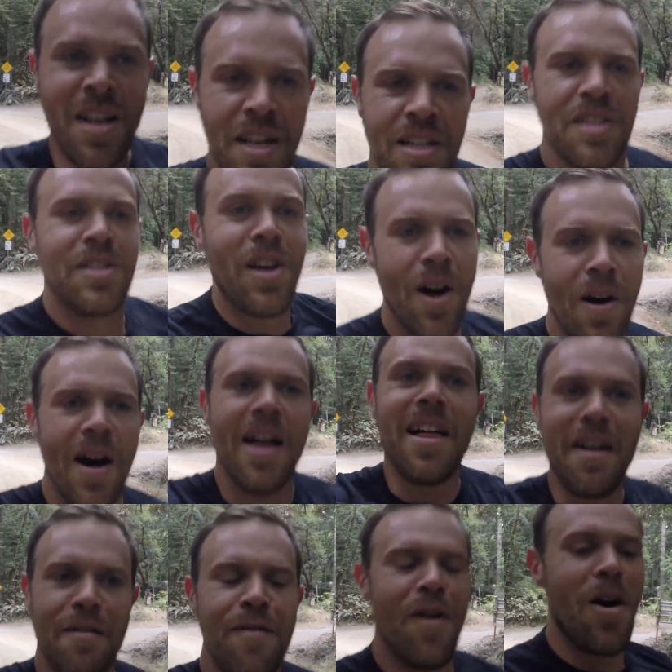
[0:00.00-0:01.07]
So I
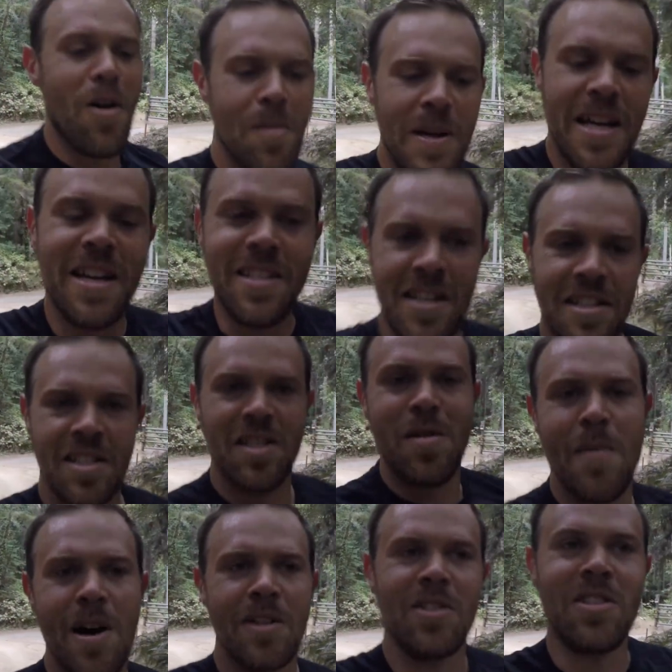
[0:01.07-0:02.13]
like fall because it's the
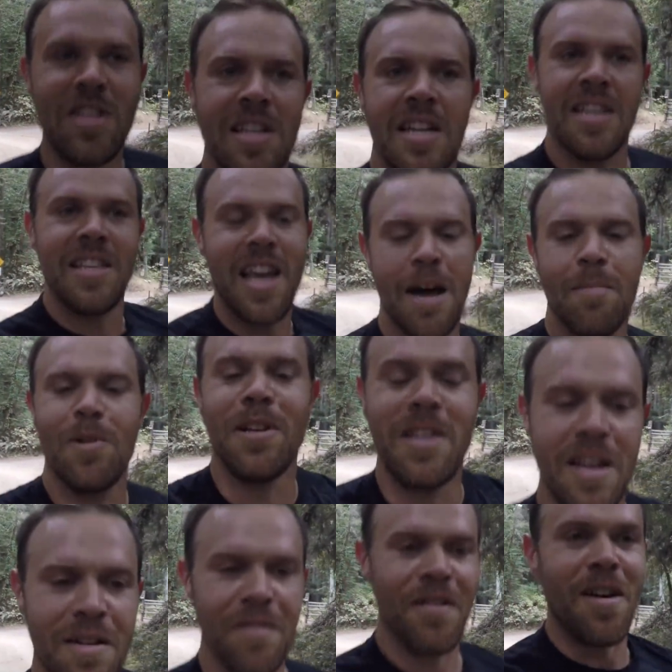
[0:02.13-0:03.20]
most
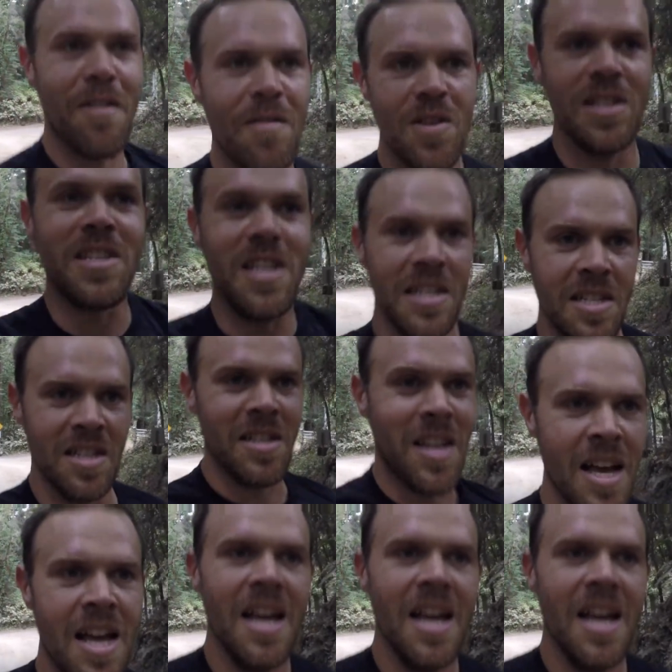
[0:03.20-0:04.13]
contemplative of the seasons.